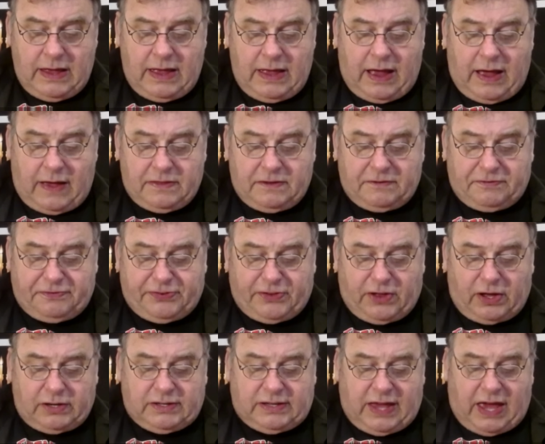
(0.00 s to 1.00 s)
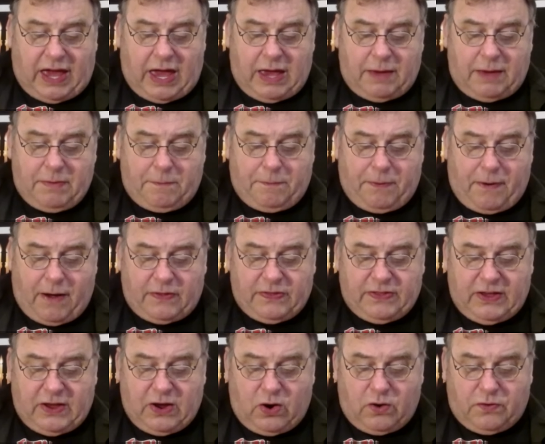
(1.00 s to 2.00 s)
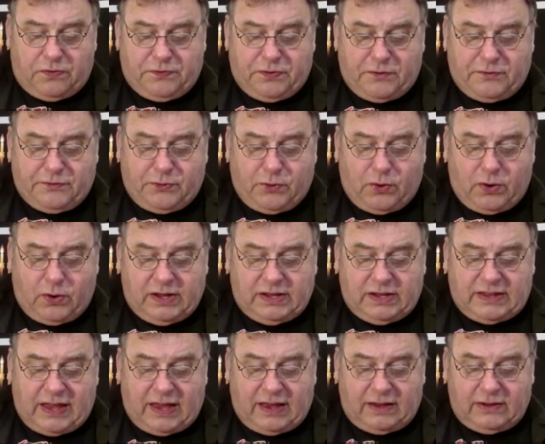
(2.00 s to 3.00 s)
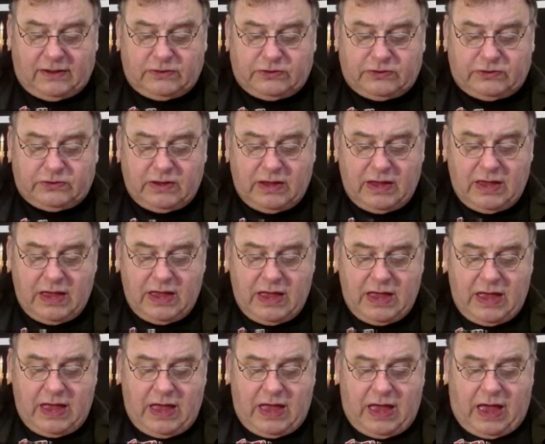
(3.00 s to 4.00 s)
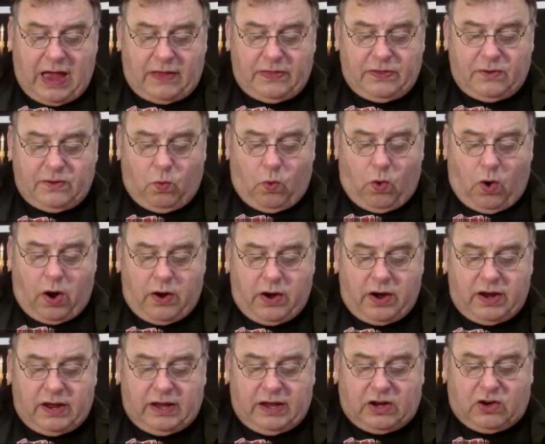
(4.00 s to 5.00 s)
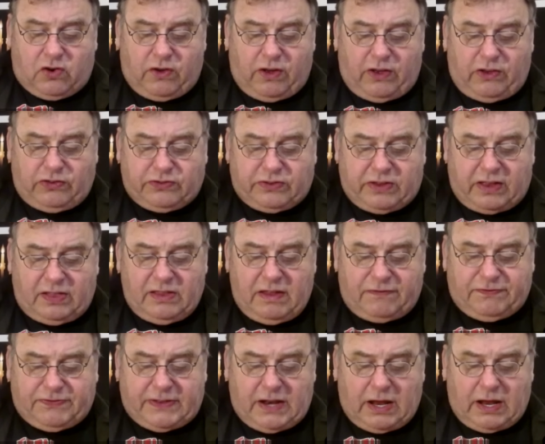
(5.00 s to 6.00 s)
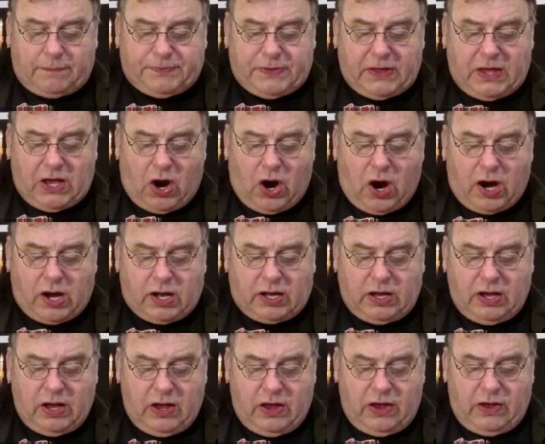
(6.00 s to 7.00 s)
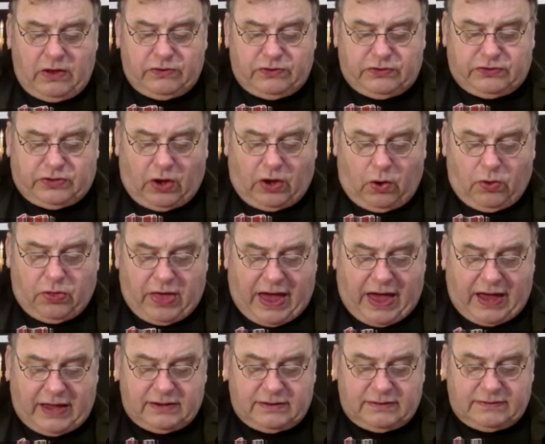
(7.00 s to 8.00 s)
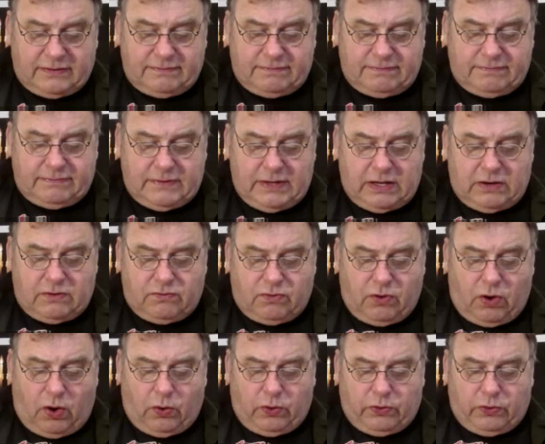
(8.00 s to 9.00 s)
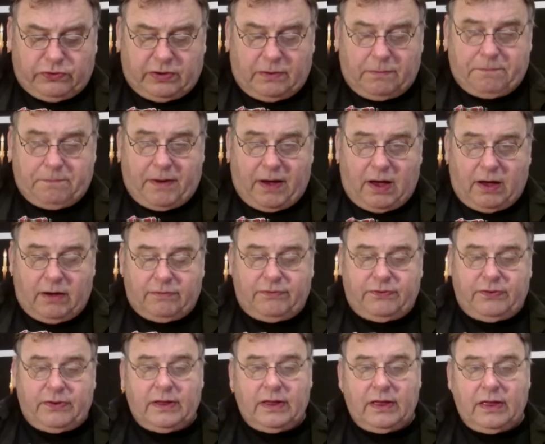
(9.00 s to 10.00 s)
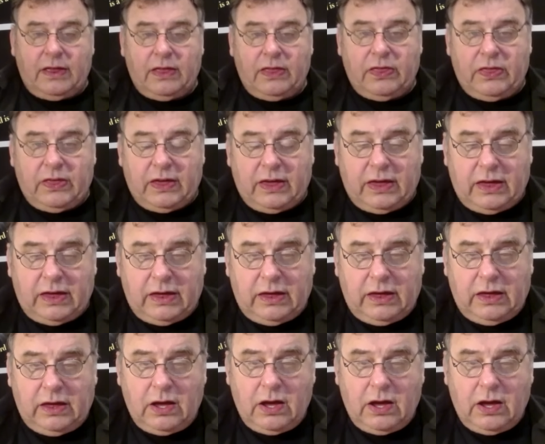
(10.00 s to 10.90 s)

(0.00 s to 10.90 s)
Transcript: And the flood came upon the earth for 40 days, and the water increased and lifted up the ark so that it rose above the